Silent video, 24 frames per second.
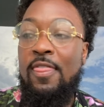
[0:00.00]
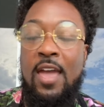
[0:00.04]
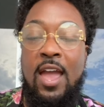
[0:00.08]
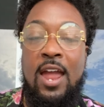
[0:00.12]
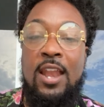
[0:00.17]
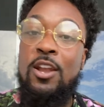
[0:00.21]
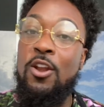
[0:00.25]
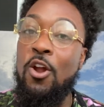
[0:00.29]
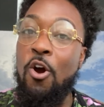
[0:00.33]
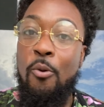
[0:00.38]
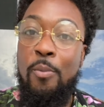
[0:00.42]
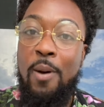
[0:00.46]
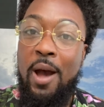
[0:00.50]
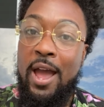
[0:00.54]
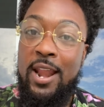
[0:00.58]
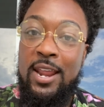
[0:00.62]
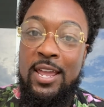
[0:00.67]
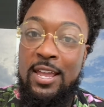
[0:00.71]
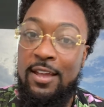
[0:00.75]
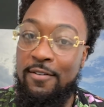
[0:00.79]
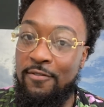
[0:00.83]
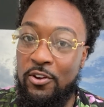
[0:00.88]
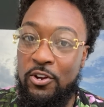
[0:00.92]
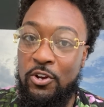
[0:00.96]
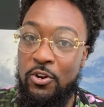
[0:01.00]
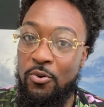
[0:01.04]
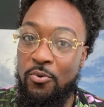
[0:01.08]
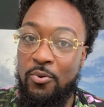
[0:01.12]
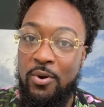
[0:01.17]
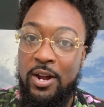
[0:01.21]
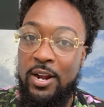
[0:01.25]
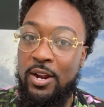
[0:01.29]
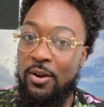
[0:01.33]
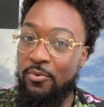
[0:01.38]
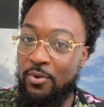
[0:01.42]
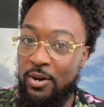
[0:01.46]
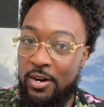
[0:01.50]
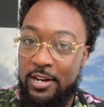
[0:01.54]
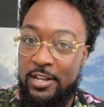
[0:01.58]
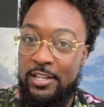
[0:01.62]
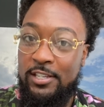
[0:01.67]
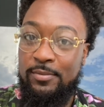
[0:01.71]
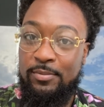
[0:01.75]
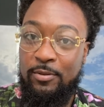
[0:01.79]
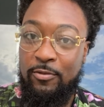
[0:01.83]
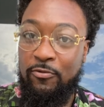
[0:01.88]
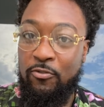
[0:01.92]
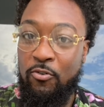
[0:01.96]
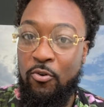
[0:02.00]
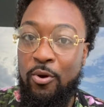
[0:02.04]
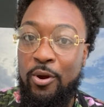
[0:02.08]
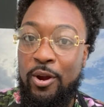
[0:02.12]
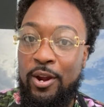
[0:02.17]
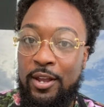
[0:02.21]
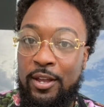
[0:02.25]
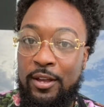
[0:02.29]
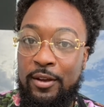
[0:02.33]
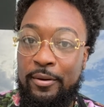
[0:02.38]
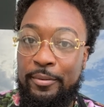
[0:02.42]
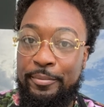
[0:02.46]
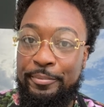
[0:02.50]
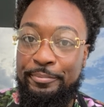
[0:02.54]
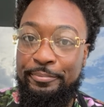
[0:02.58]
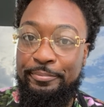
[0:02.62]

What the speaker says: that nobody even knew what it was before him.